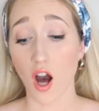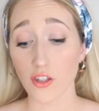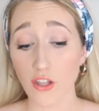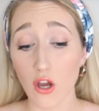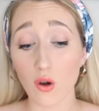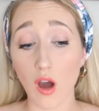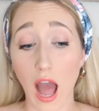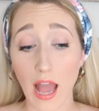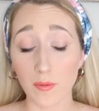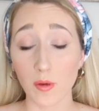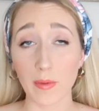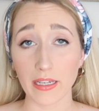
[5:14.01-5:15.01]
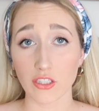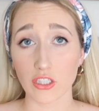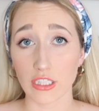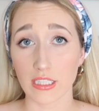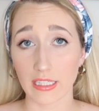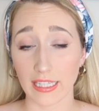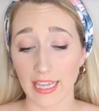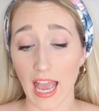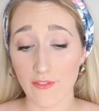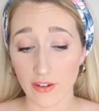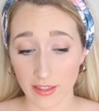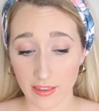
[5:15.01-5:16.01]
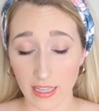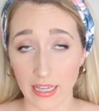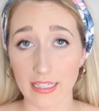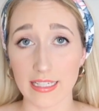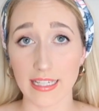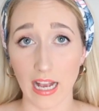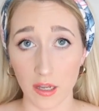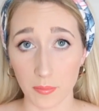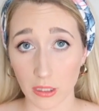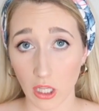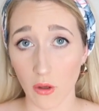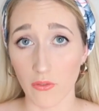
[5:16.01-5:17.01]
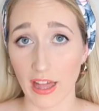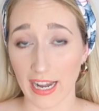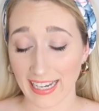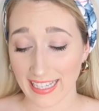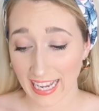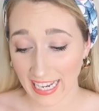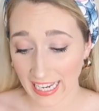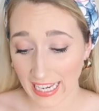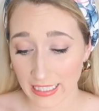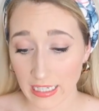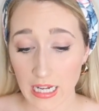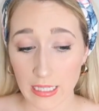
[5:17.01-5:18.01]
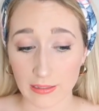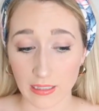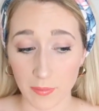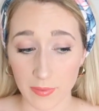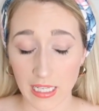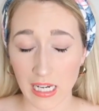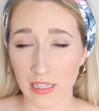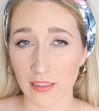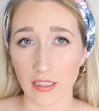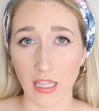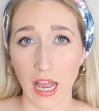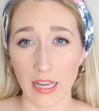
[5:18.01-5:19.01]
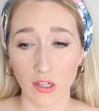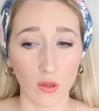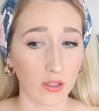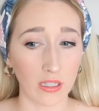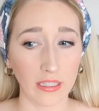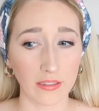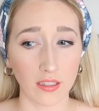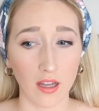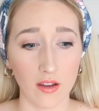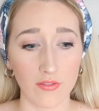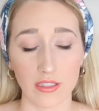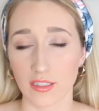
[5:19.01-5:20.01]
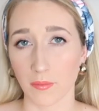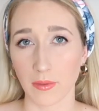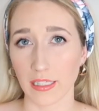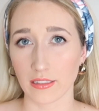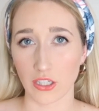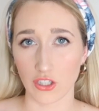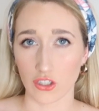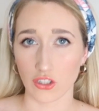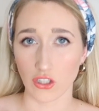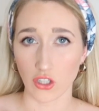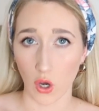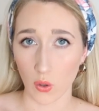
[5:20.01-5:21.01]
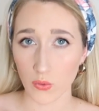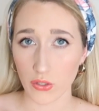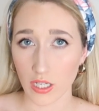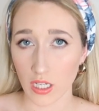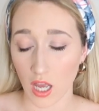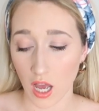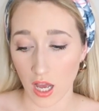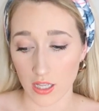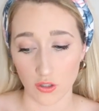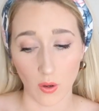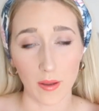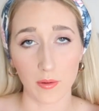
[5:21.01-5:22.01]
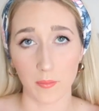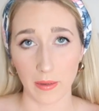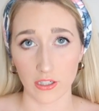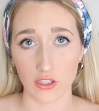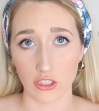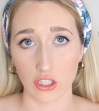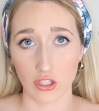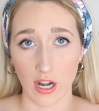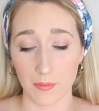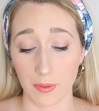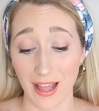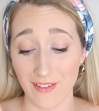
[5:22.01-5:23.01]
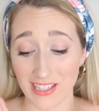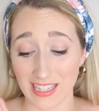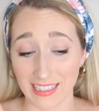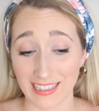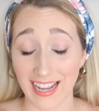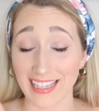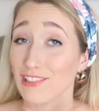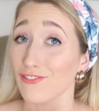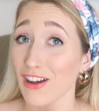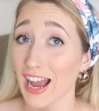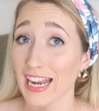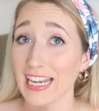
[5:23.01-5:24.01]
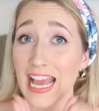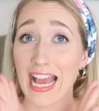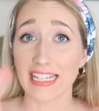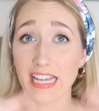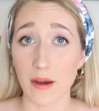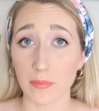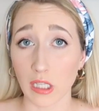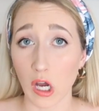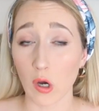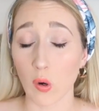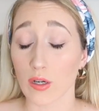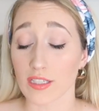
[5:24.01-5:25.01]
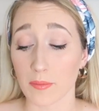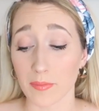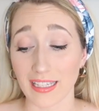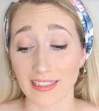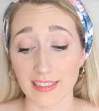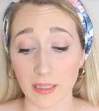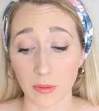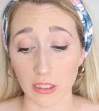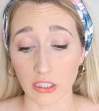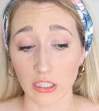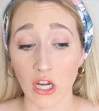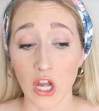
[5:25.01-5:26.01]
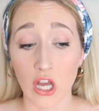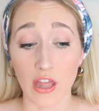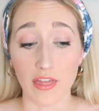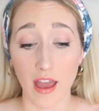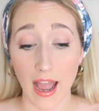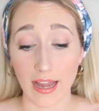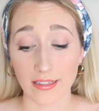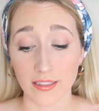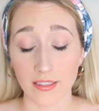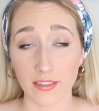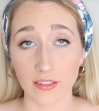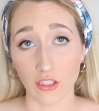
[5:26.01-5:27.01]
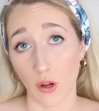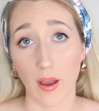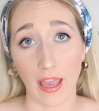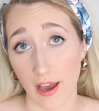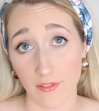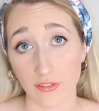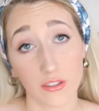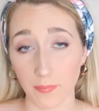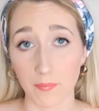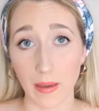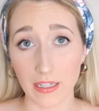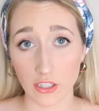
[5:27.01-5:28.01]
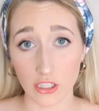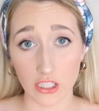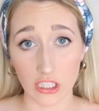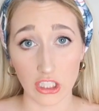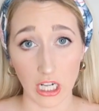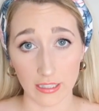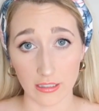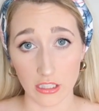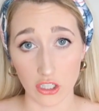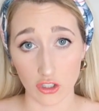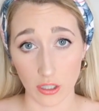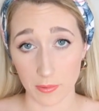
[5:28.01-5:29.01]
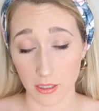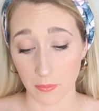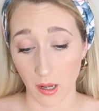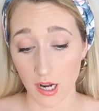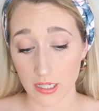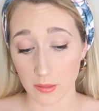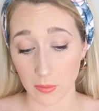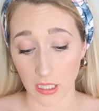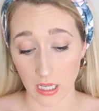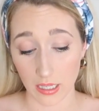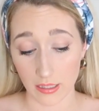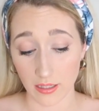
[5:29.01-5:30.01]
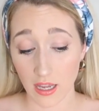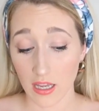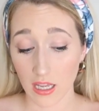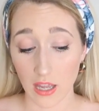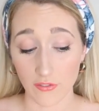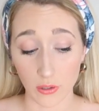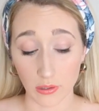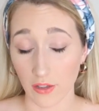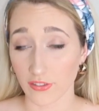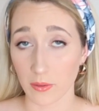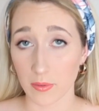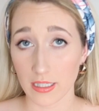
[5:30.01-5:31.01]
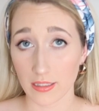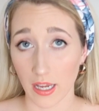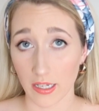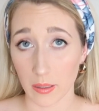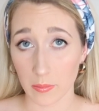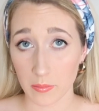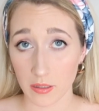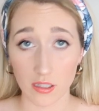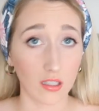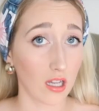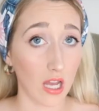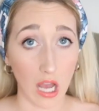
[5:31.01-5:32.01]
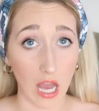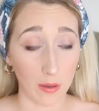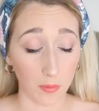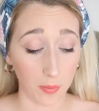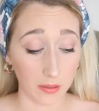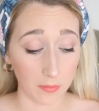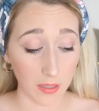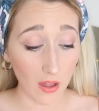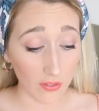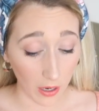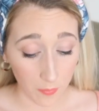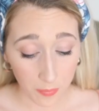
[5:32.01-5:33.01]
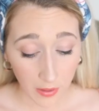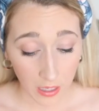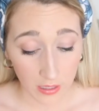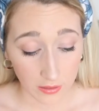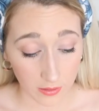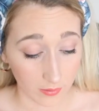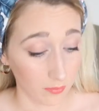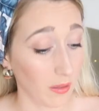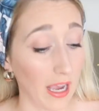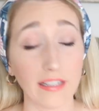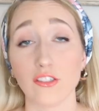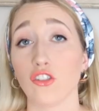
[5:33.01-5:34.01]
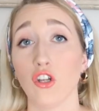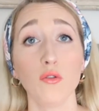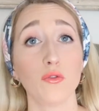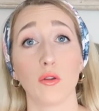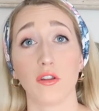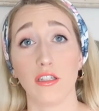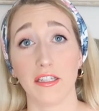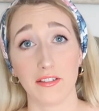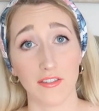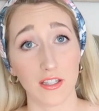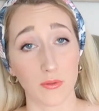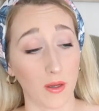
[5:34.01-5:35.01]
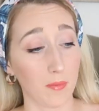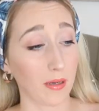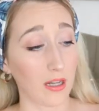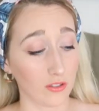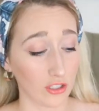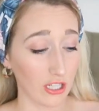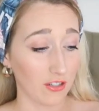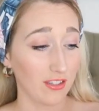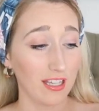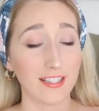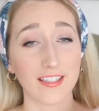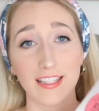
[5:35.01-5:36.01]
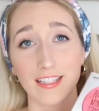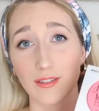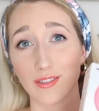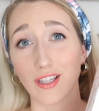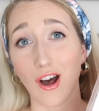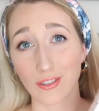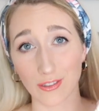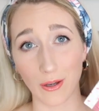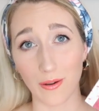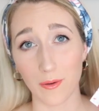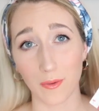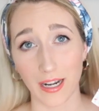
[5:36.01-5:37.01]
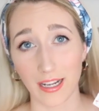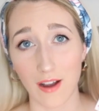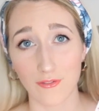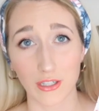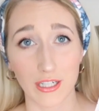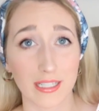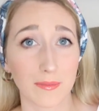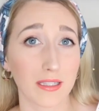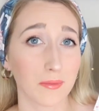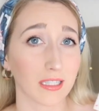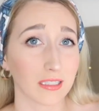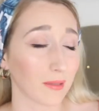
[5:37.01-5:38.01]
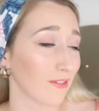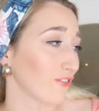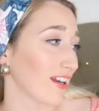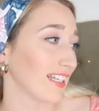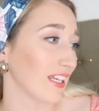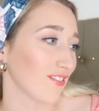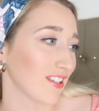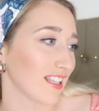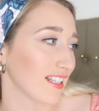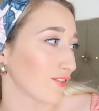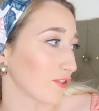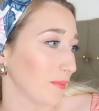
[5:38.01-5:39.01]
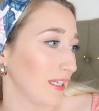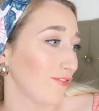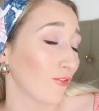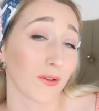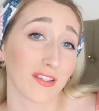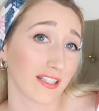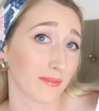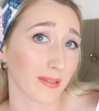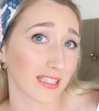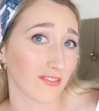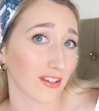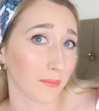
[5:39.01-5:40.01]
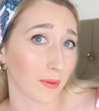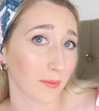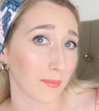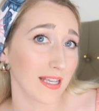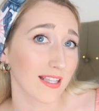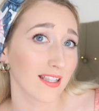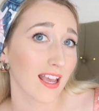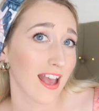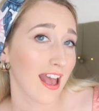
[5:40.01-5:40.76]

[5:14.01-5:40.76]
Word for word: Also, I will make sure to link everything down below that I can. Some things I know the links of and some things I just don't. Uh, so I will make sure to try to put everything that I can find down below, or something similar that, you know, I have. Make sure to check the description box, because if you love some of these items, I will put them down there. I don't know the link of this one, but I'll share this. This is also in what I got for Christmas, because my friend gifted this for me for this specific purpose.